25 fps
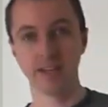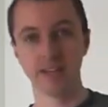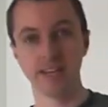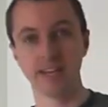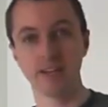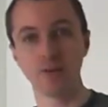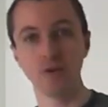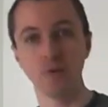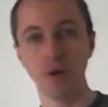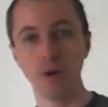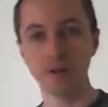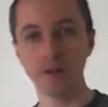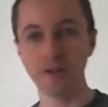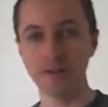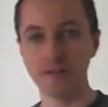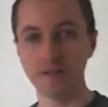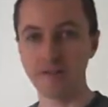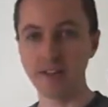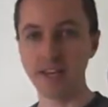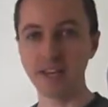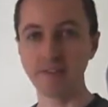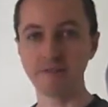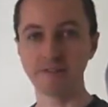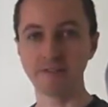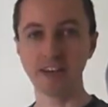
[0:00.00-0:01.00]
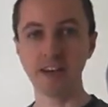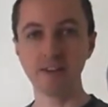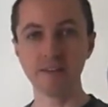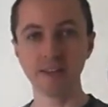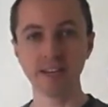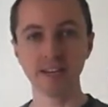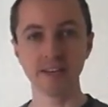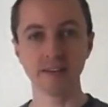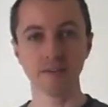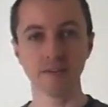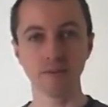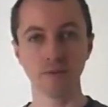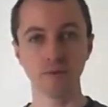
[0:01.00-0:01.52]
In all honesty, the
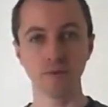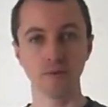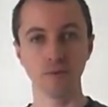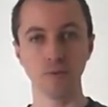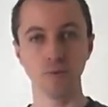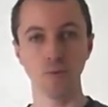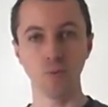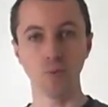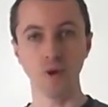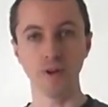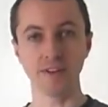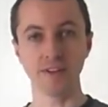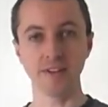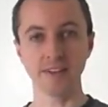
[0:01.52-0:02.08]
only one